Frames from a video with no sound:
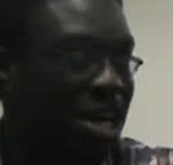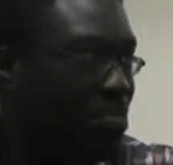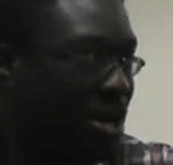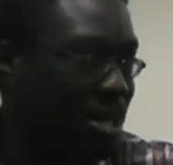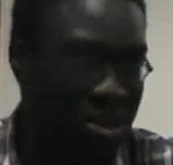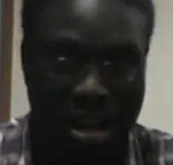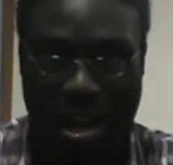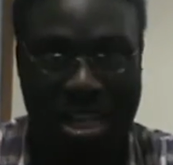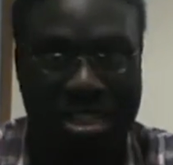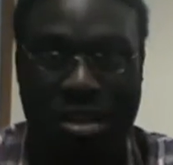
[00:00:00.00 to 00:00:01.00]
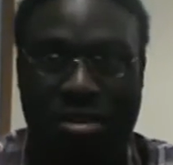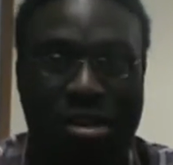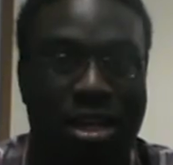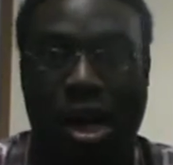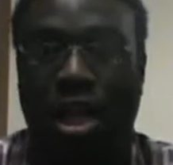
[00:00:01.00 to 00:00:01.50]
but, you know, it just turns
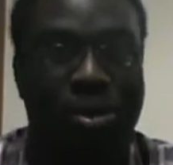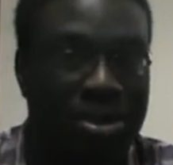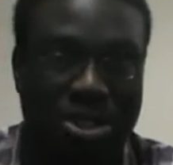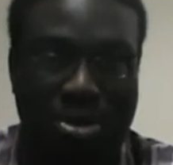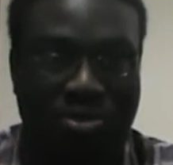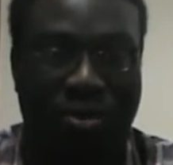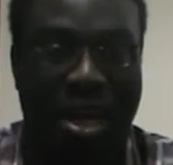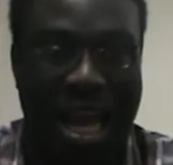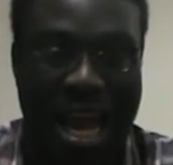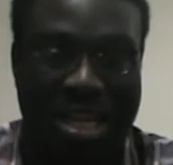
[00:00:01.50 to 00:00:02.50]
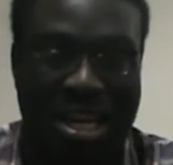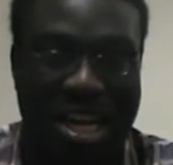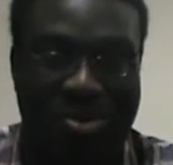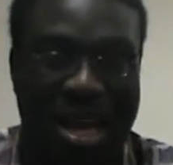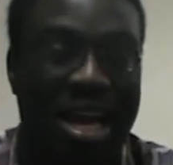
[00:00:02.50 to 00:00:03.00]
out all he wants to do is fuck Ange
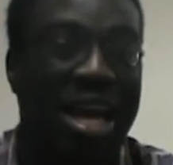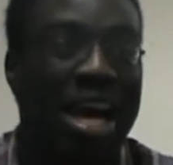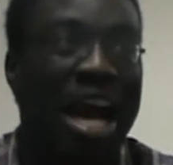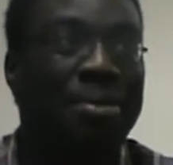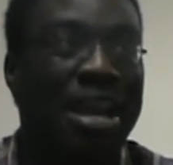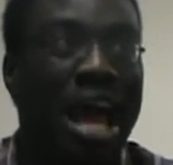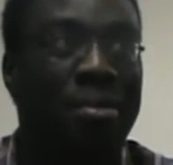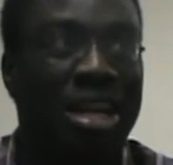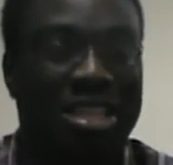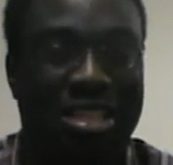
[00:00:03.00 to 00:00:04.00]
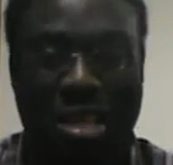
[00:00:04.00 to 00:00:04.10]
anyway. I mean, how many...